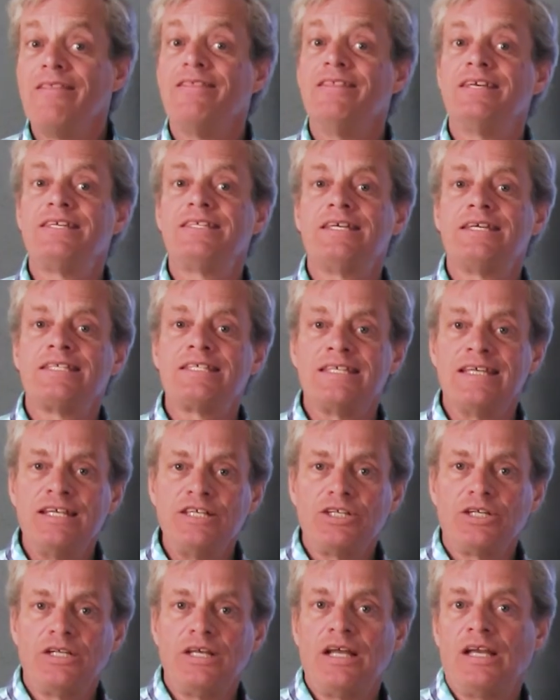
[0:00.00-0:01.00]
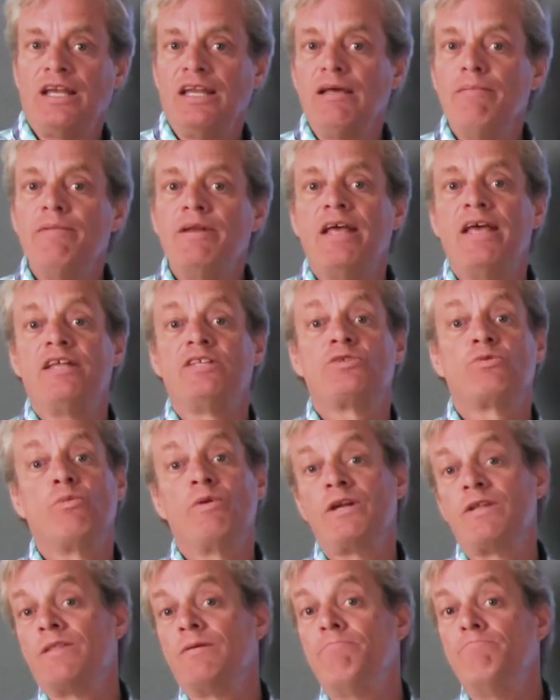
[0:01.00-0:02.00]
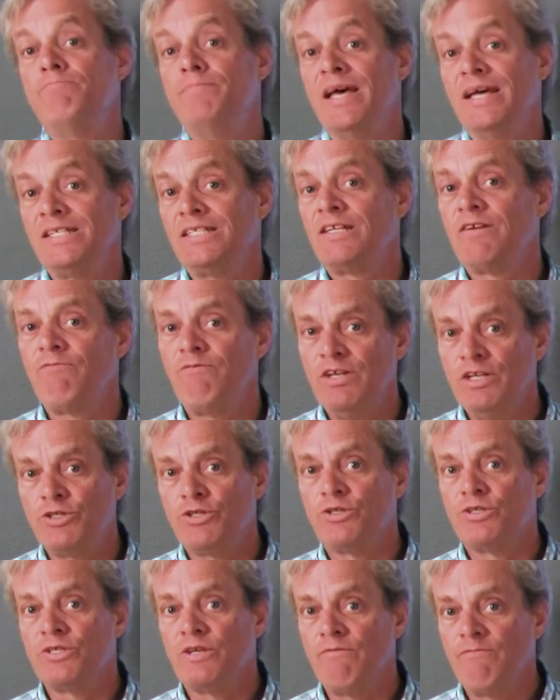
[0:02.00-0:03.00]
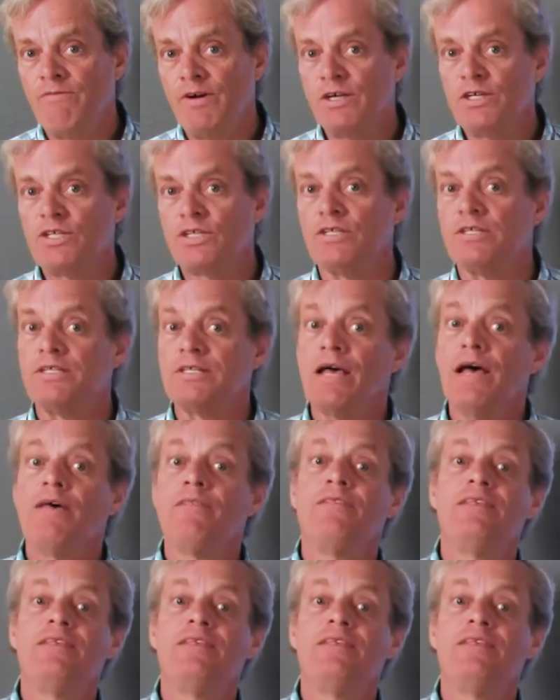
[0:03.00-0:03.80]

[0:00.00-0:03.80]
This essentially eliminates one of the best features of functions,